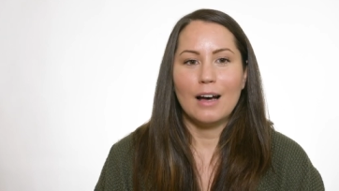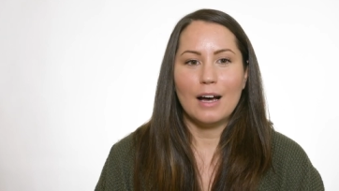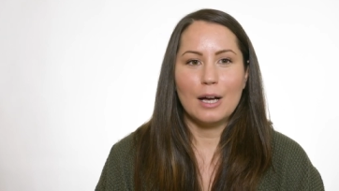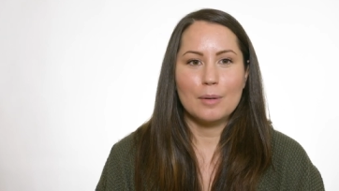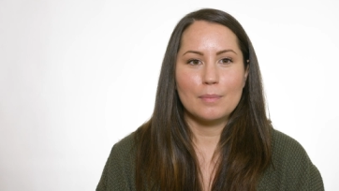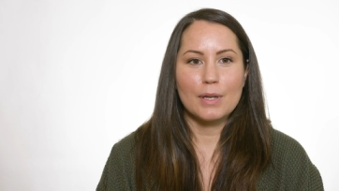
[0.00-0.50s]

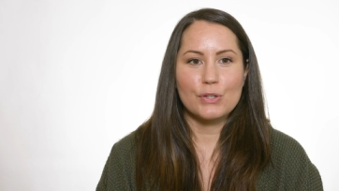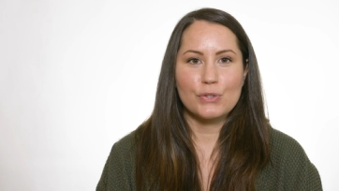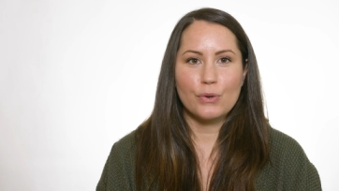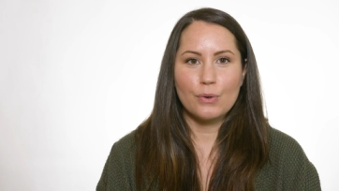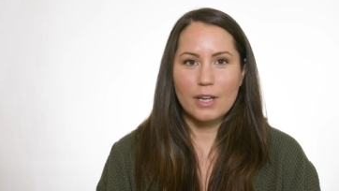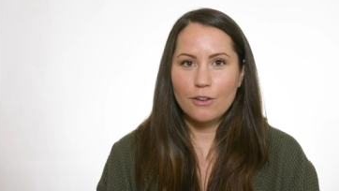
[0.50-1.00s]
Um,
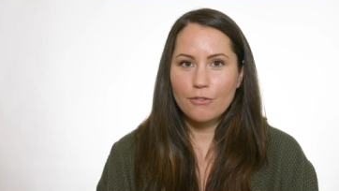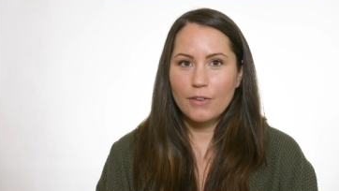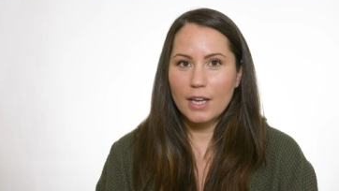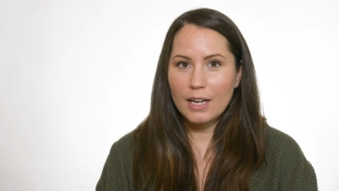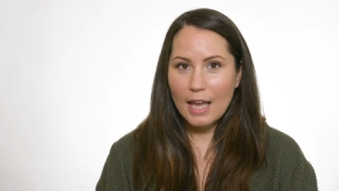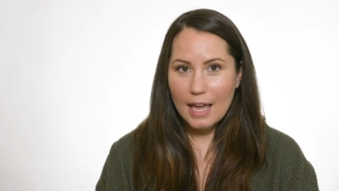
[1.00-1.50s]
so if
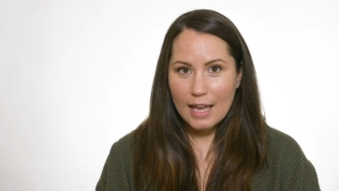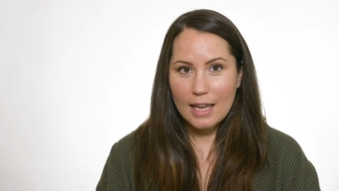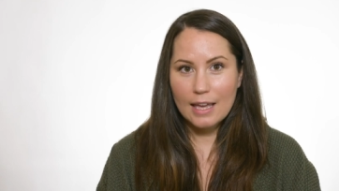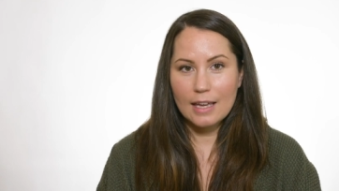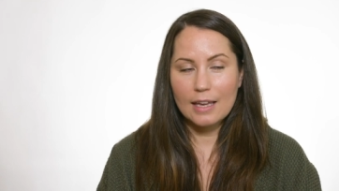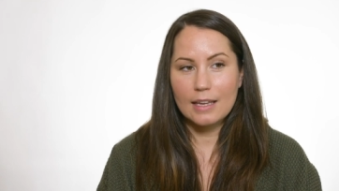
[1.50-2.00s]
an
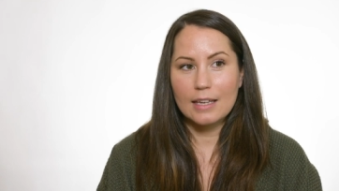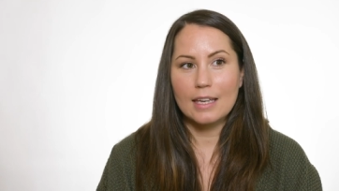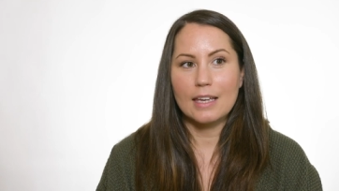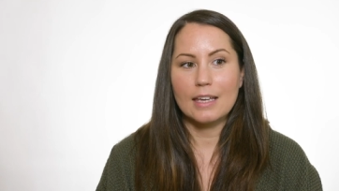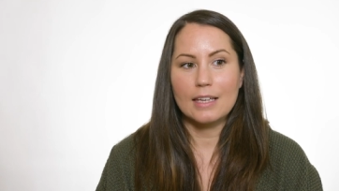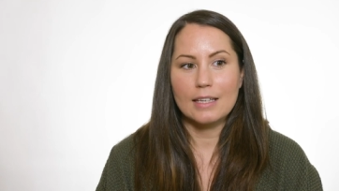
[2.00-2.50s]
egg
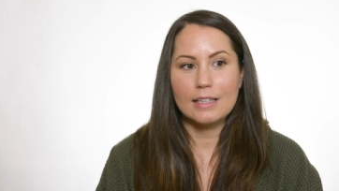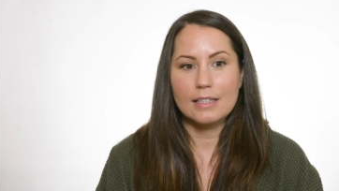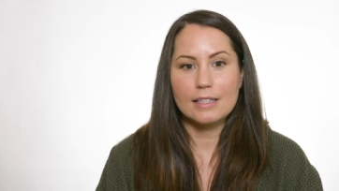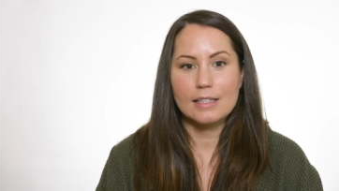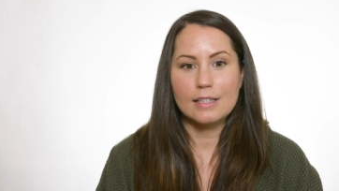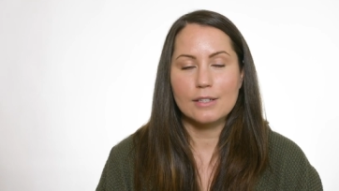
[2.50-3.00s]

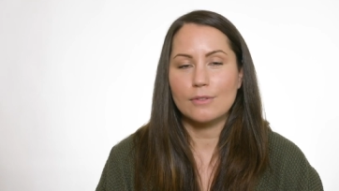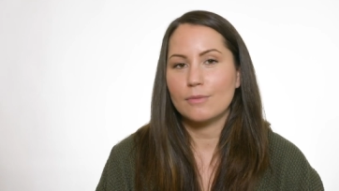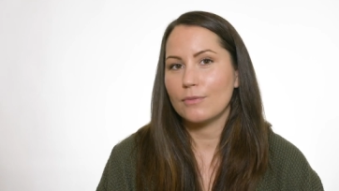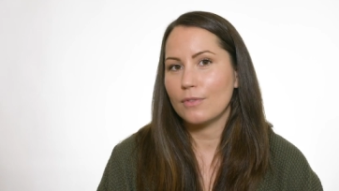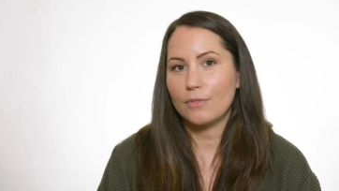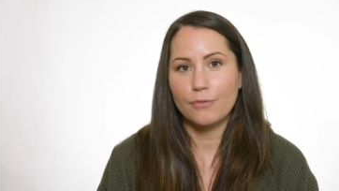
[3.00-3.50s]
is
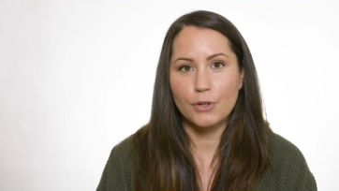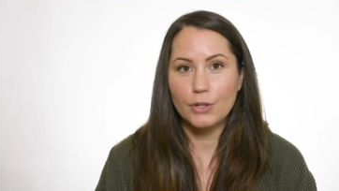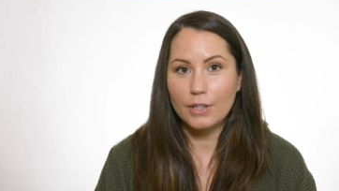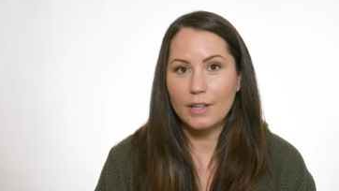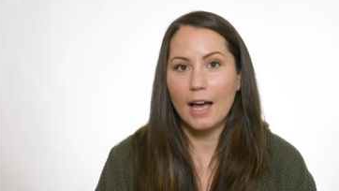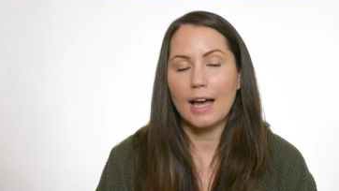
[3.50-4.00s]

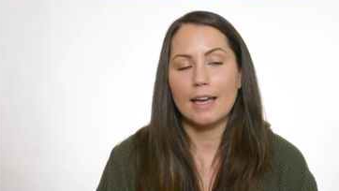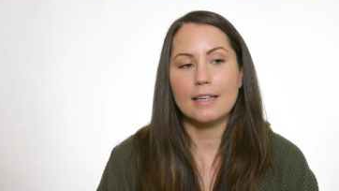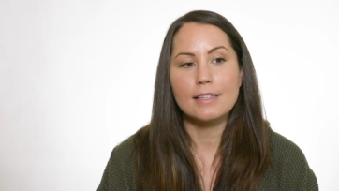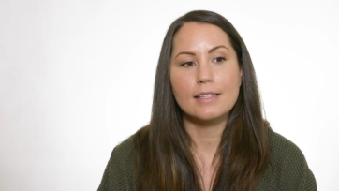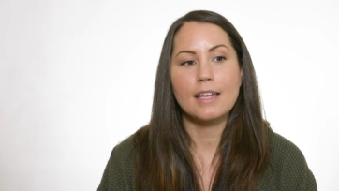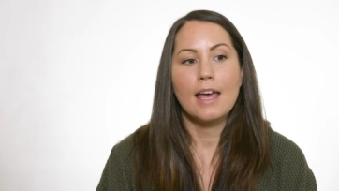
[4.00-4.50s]

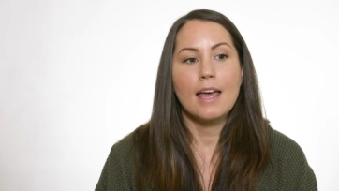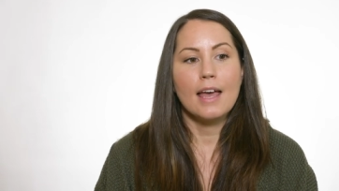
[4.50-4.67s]
fertilized,